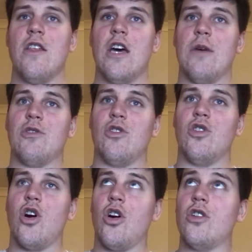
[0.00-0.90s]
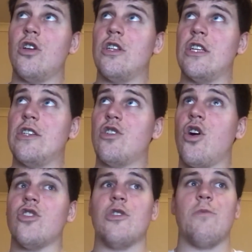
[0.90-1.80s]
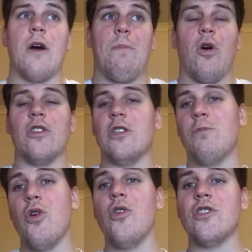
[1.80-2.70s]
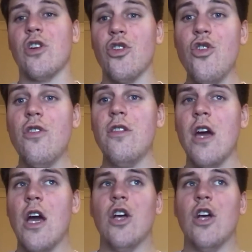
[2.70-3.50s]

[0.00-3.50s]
what's called God is God's appointed person on earth.